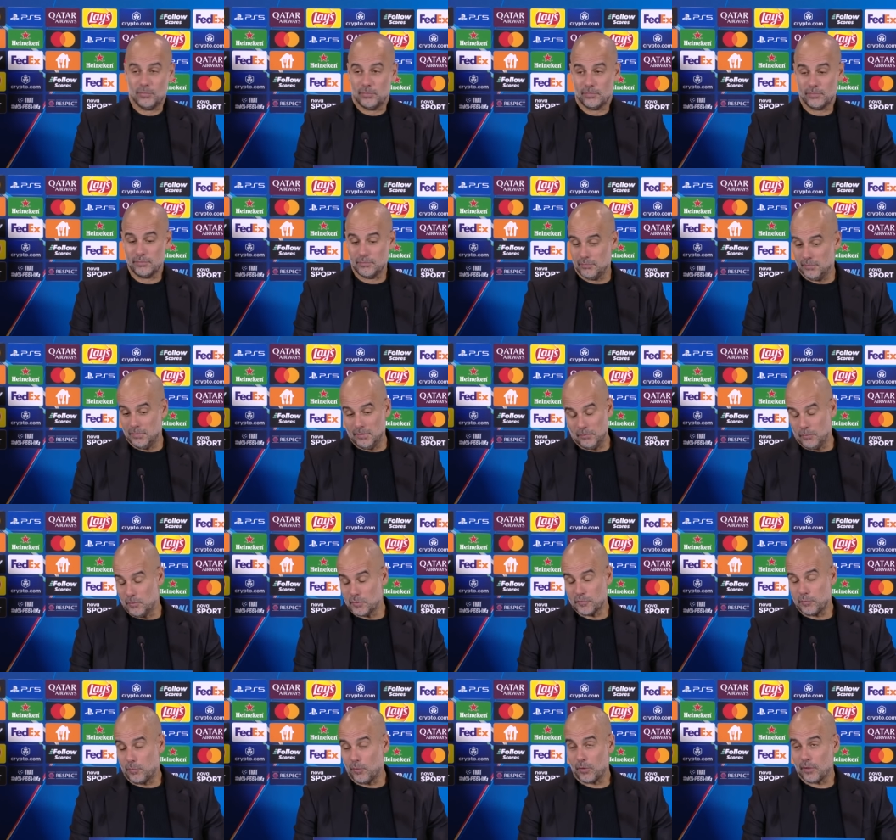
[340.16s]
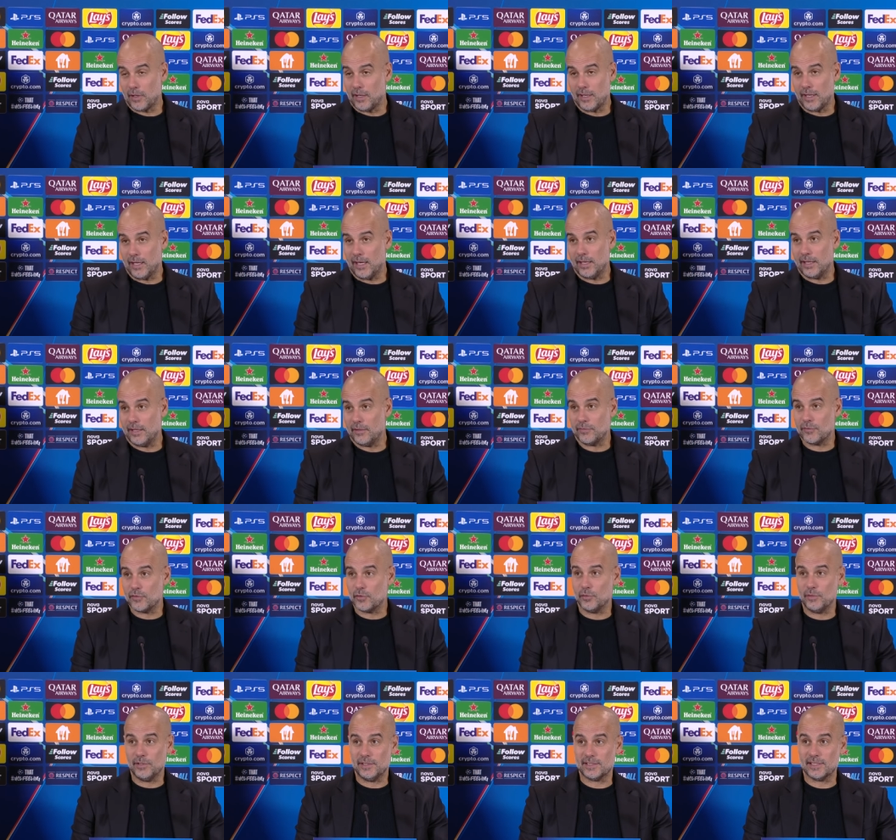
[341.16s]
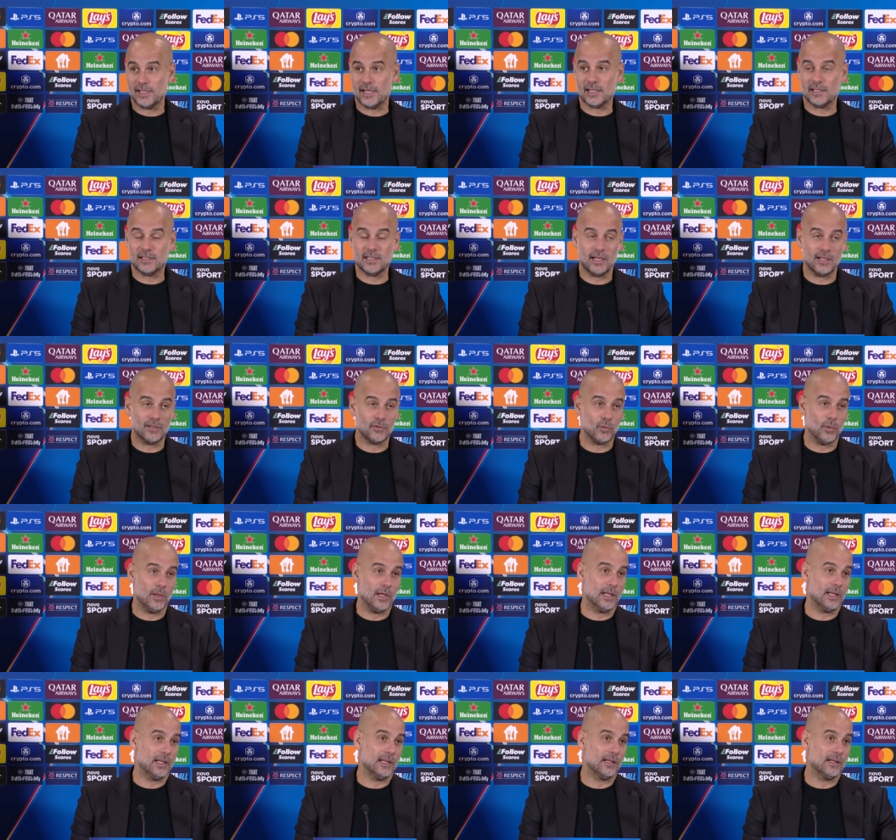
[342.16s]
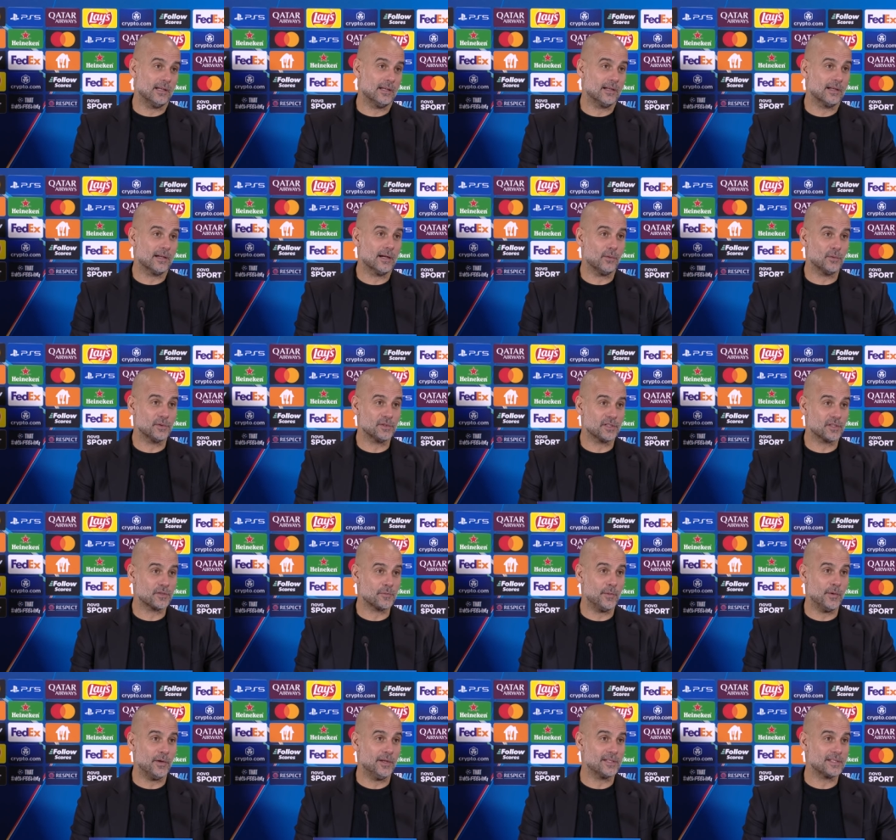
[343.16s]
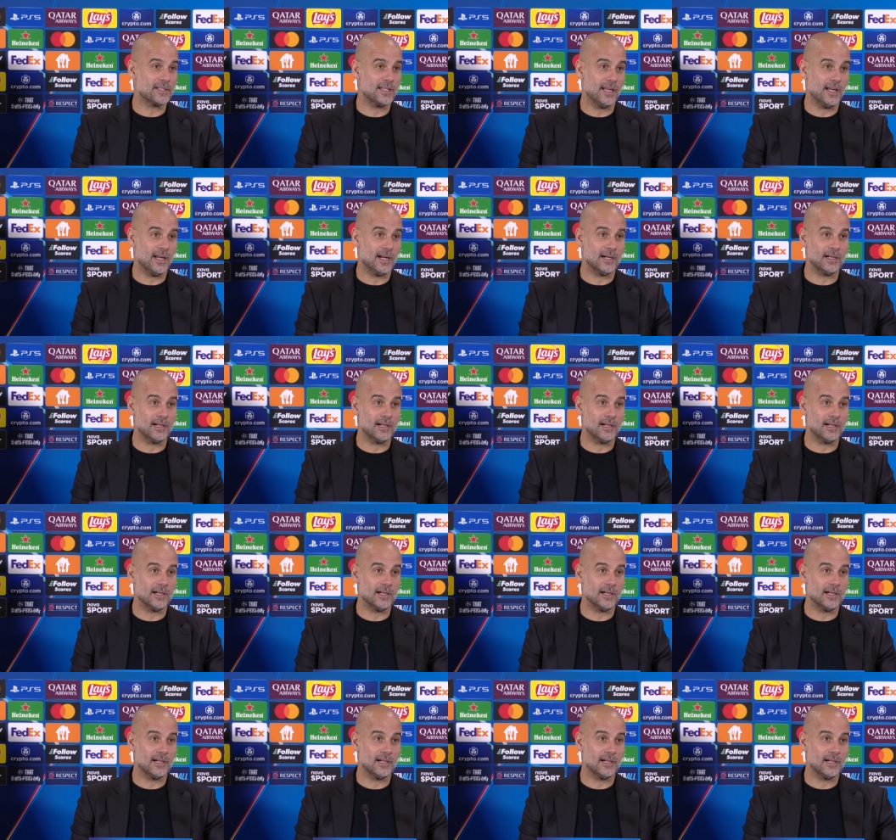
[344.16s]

we spoke. I, I, lived two years in Qatar as well, and how was the experience there?